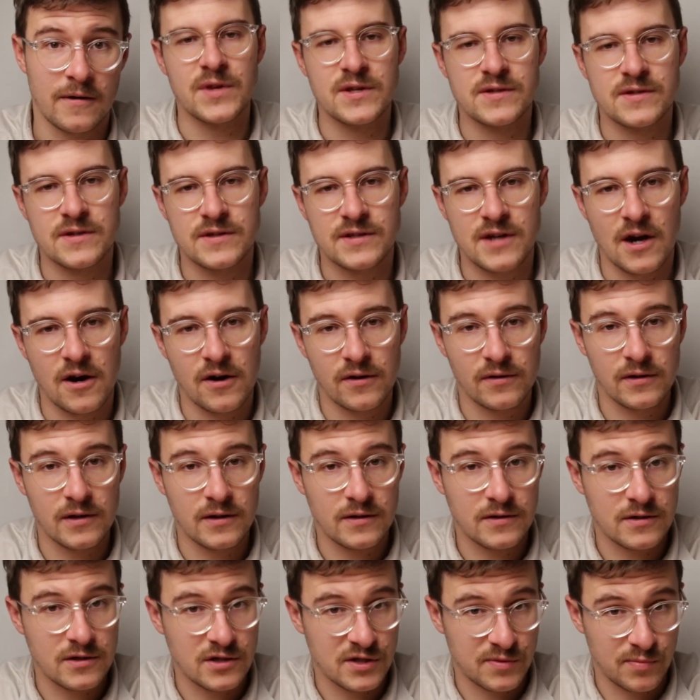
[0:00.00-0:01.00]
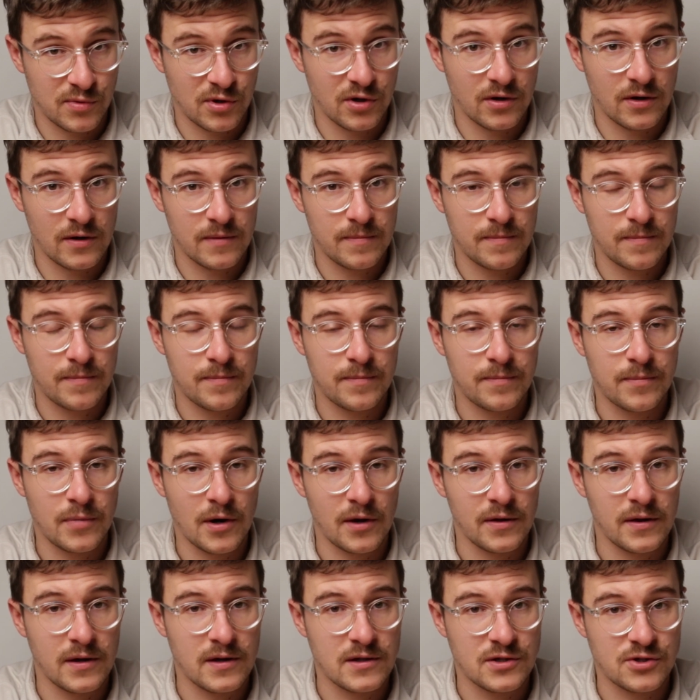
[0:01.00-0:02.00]
This is currently disputed
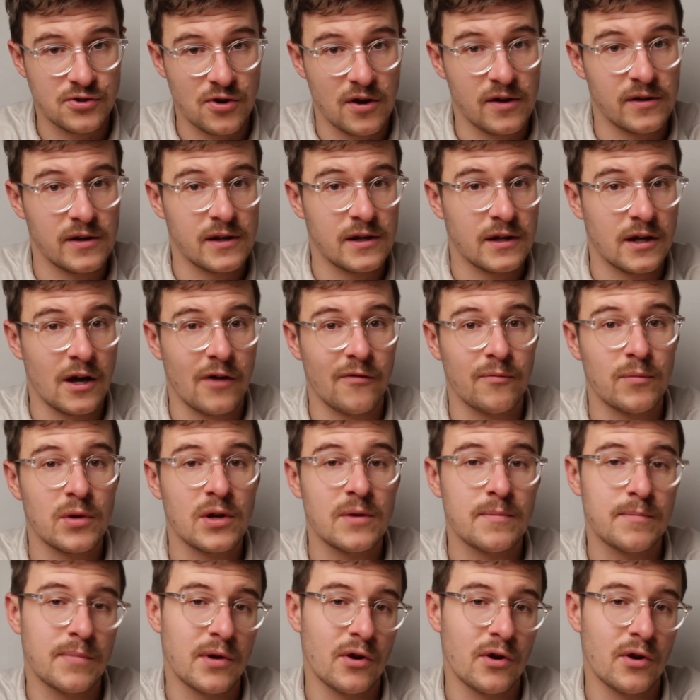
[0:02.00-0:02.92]
by the Australian government,